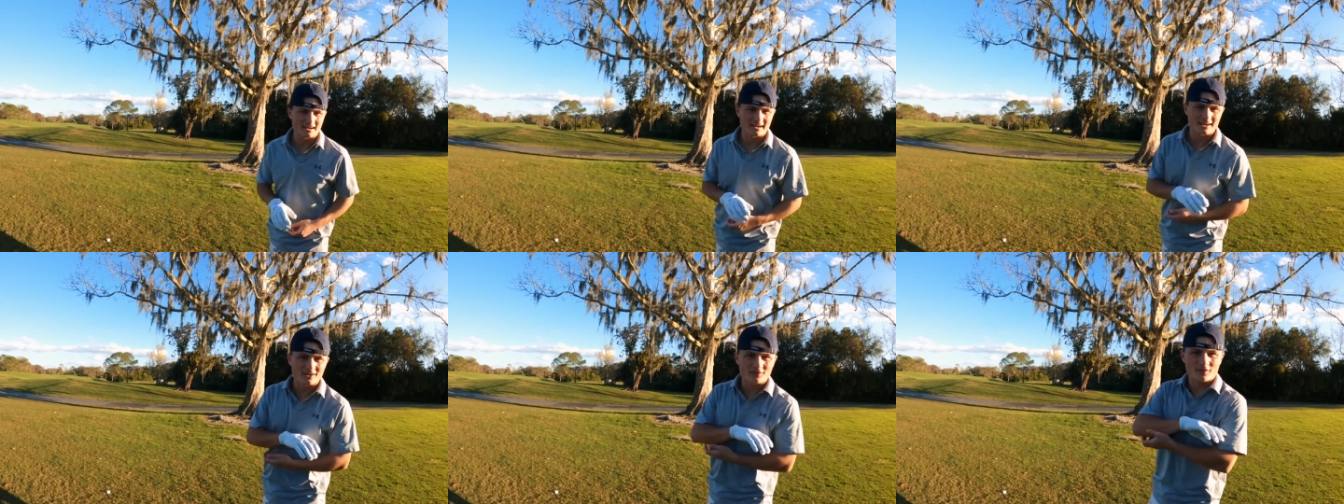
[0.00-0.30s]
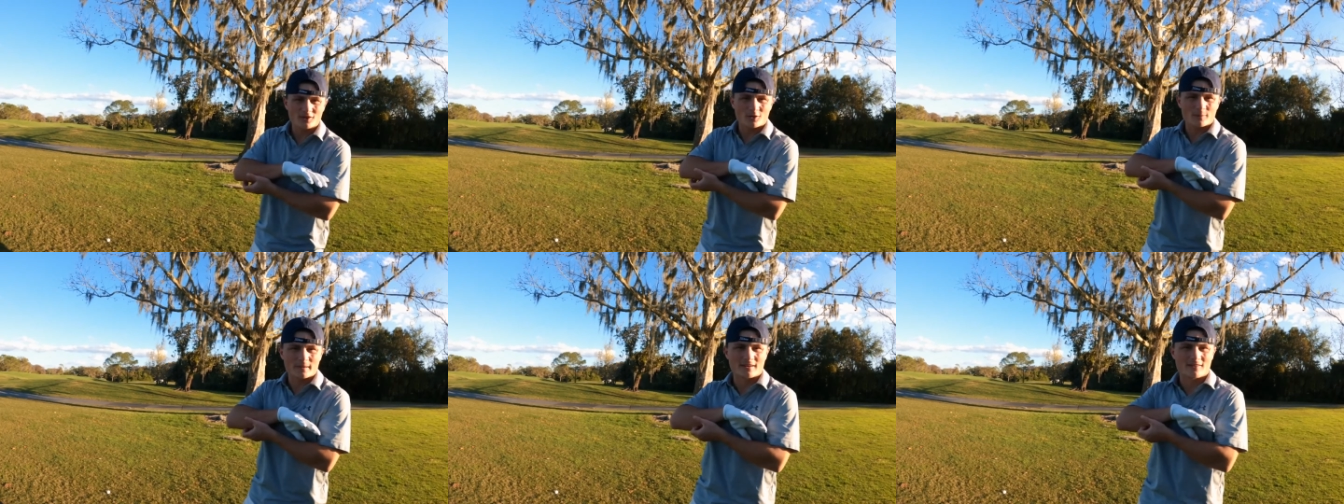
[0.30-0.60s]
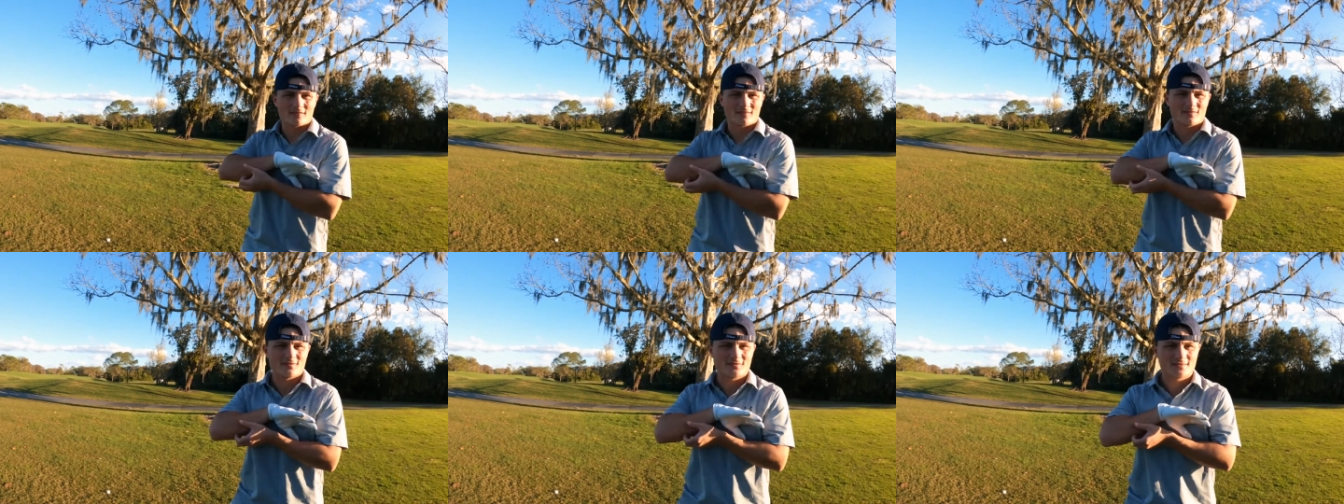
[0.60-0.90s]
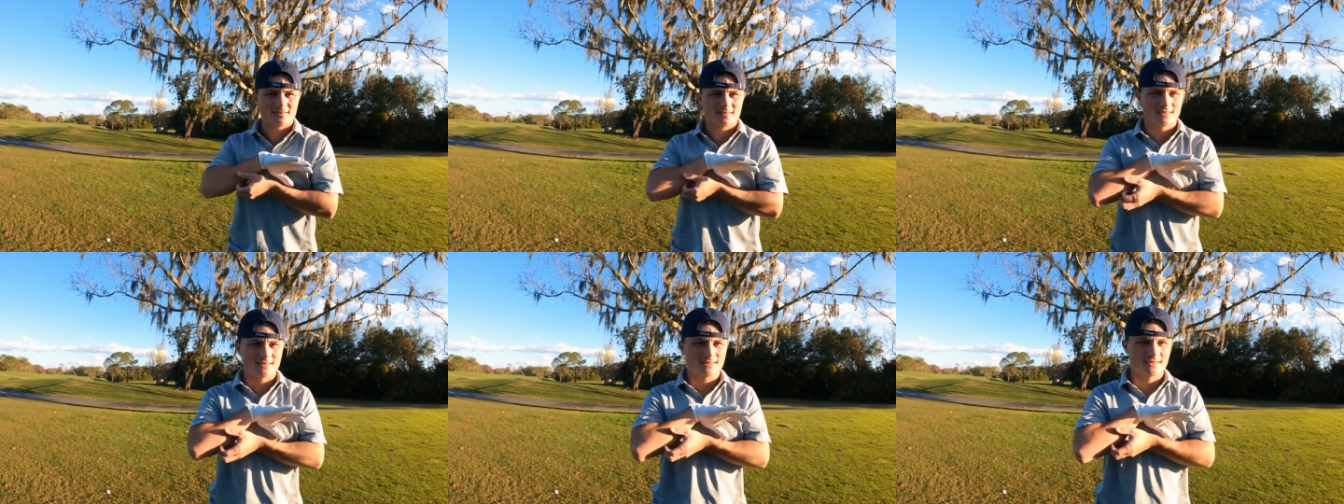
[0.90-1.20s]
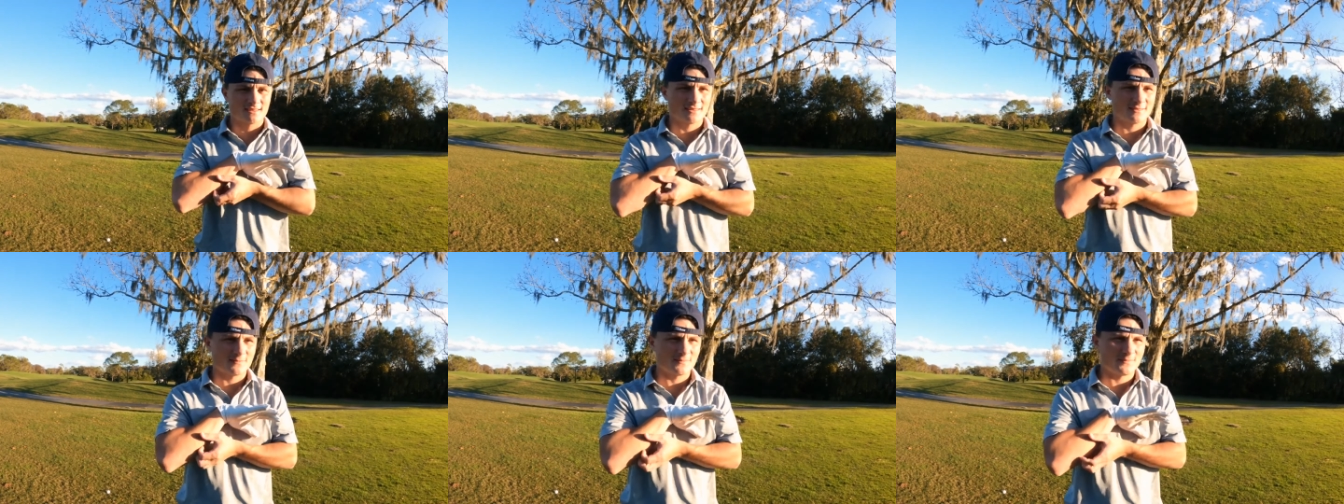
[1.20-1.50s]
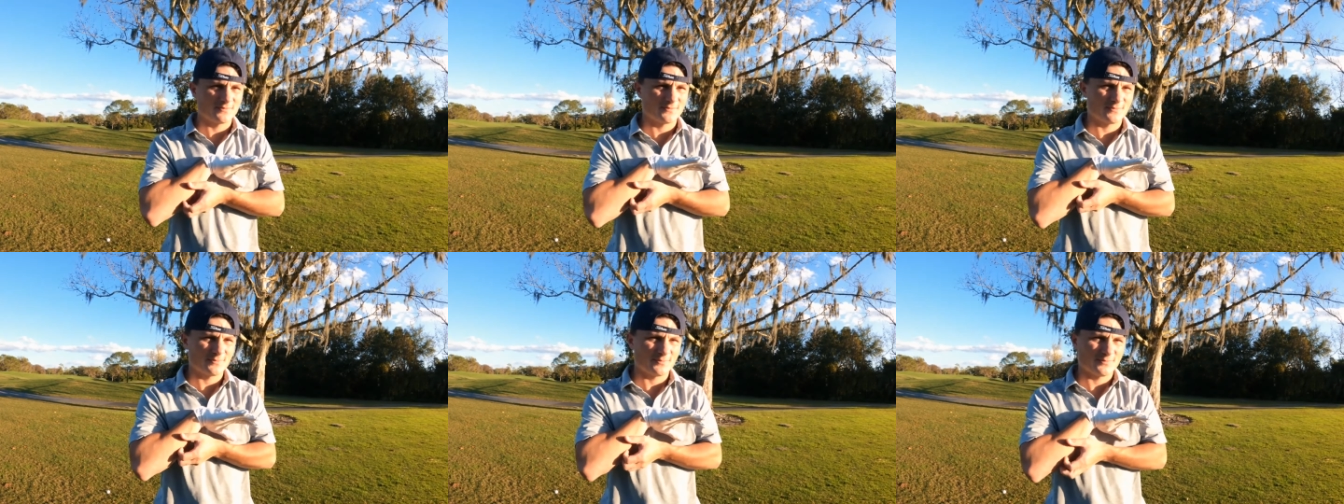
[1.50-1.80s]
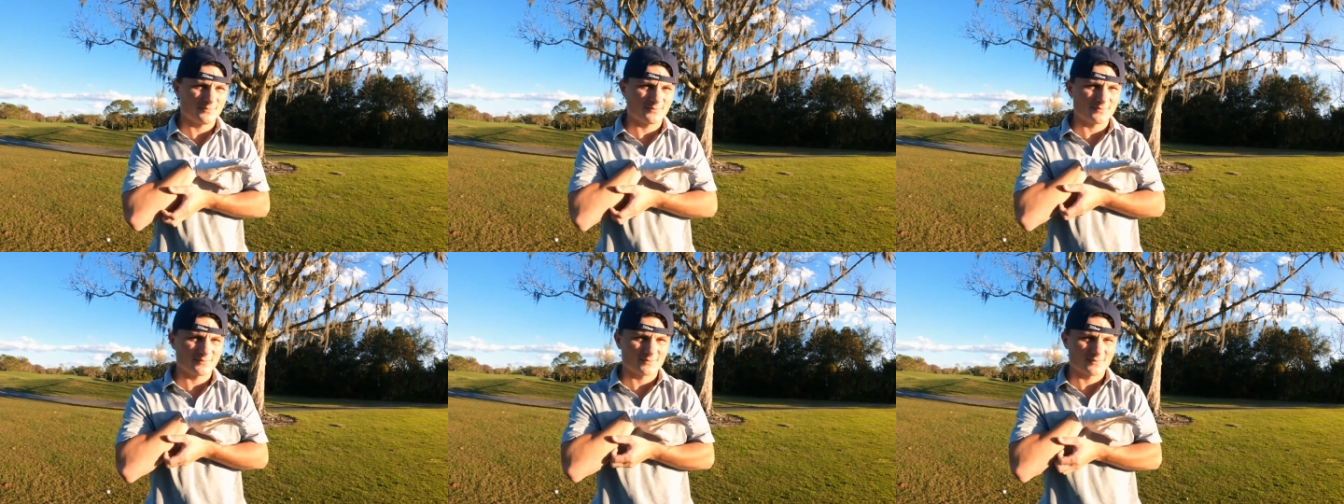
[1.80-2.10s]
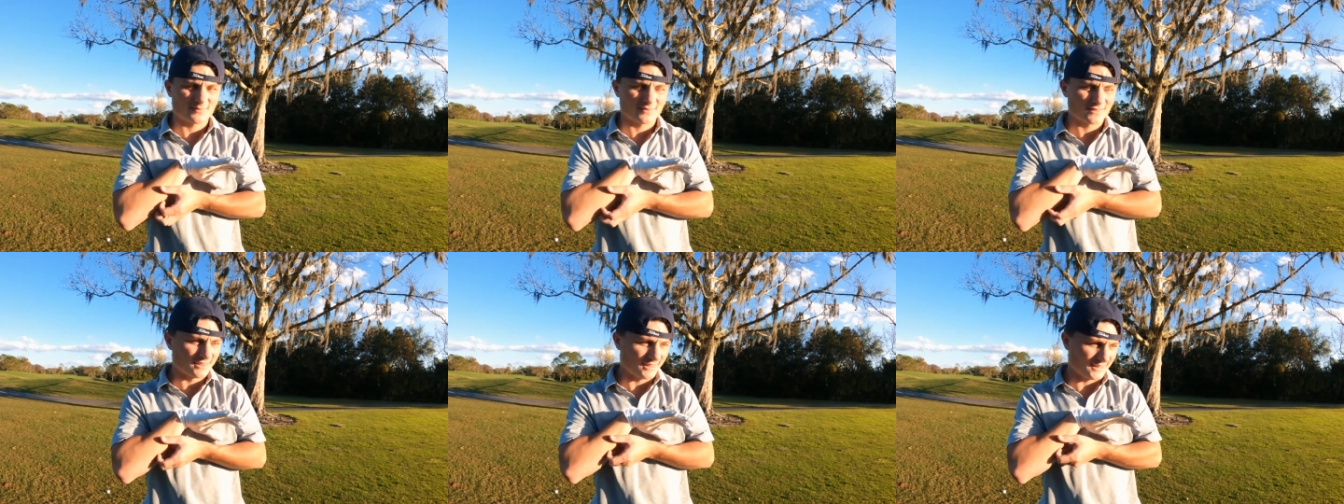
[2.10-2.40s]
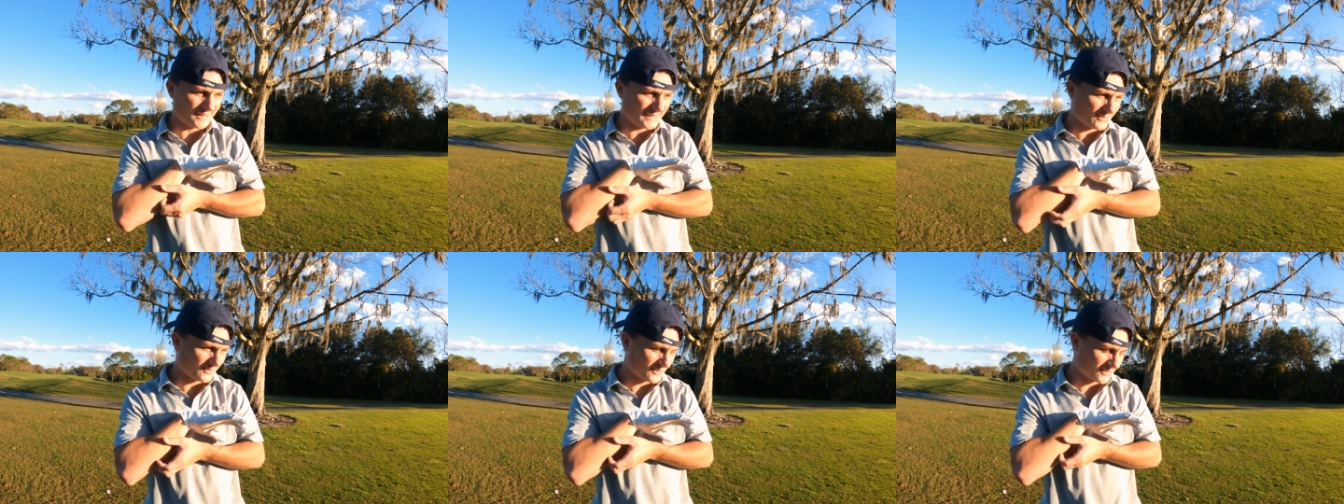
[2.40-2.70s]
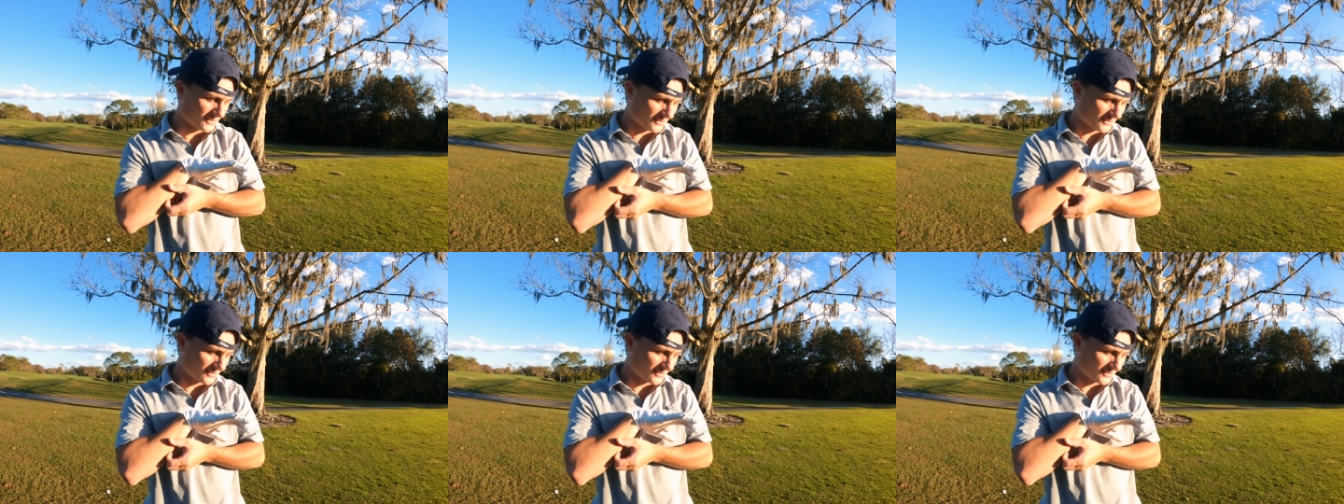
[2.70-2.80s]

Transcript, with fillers: right, how far are we out? 180. I like how the